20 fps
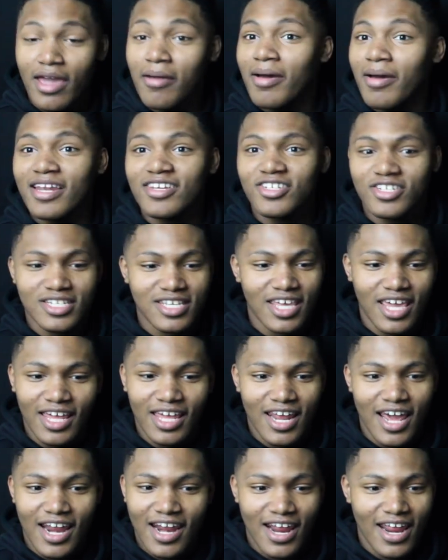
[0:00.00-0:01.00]
everybody's just
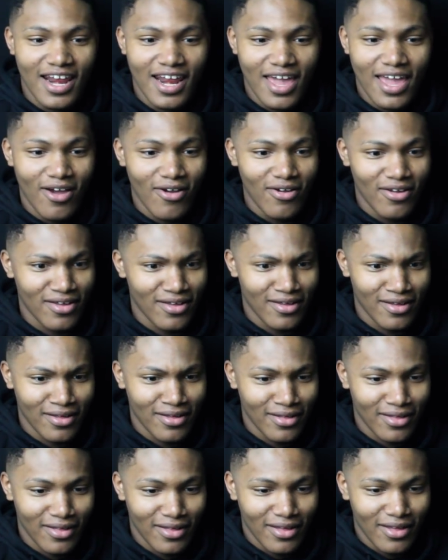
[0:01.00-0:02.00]
kicking out of that now.
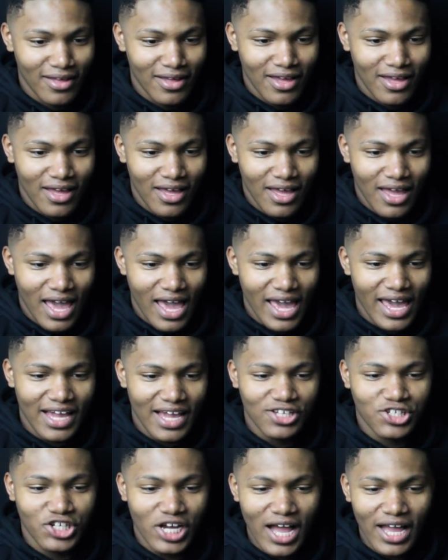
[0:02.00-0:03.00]

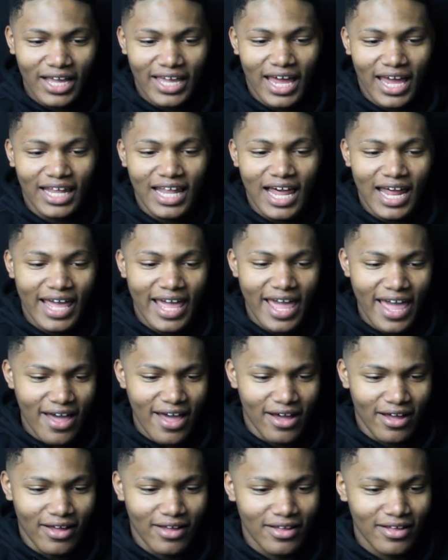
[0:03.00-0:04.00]
Hey, John got a lot of
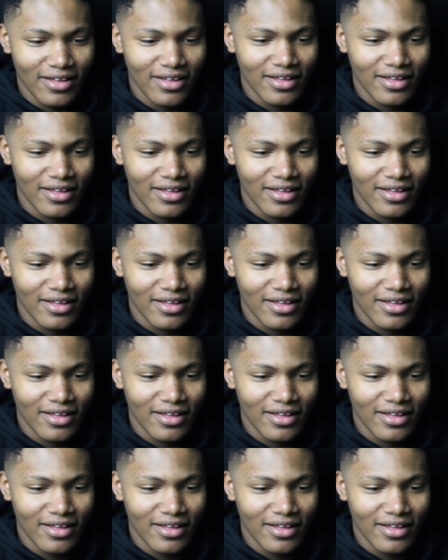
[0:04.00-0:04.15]
help.